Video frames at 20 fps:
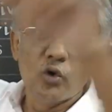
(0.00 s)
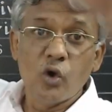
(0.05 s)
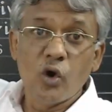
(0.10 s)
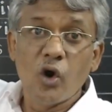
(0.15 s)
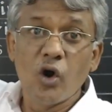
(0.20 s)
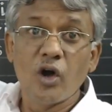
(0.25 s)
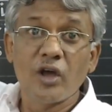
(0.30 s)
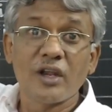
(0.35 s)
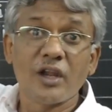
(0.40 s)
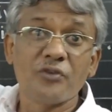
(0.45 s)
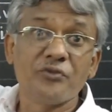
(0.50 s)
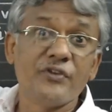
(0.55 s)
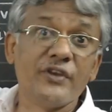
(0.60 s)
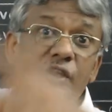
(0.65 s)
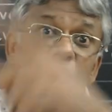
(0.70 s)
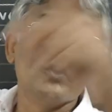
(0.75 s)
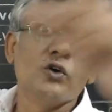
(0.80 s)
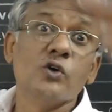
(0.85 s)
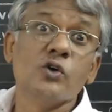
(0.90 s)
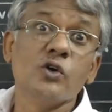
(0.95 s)
all of
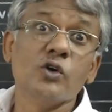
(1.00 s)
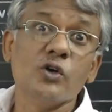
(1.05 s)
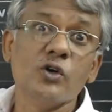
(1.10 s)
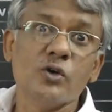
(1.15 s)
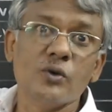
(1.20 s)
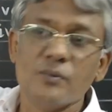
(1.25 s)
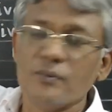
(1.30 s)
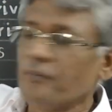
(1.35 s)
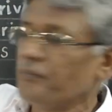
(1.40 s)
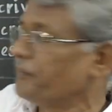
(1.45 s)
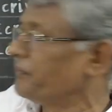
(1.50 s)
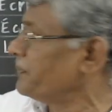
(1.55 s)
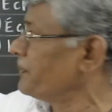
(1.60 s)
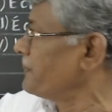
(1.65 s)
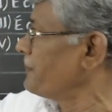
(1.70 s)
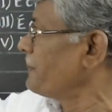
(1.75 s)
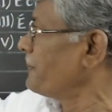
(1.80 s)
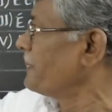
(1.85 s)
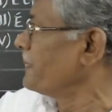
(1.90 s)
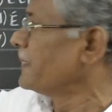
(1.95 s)
you,
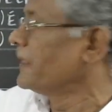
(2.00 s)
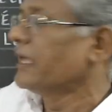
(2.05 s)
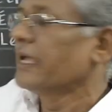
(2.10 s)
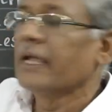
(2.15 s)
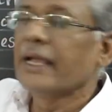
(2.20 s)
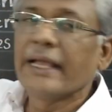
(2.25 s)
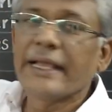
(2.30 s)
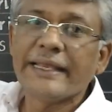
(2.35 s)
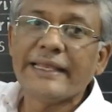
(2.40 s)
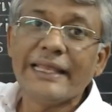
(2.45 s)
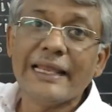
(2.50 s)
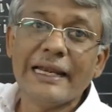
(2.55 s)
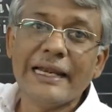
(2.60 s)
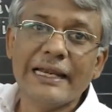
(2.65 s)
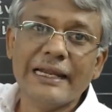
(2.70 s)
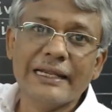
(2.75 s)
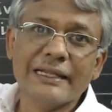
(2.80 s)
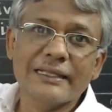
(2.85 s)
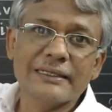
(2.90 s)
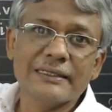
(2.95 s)

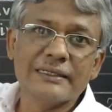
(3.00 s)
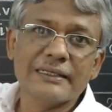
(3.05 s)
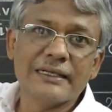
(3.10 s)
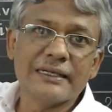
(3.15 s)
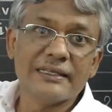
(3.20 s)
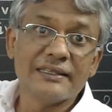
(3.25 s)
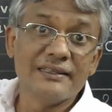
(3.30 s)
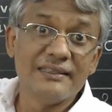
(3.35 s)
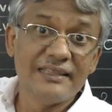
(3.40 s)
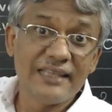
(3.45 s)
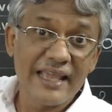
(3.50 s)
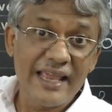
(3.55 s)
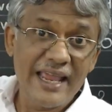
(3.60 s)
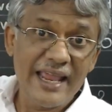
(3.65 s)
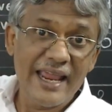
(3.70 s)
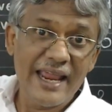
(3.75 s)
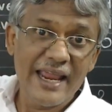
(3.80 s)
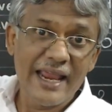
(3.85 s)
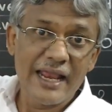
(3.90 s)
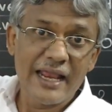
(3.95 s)
il, they,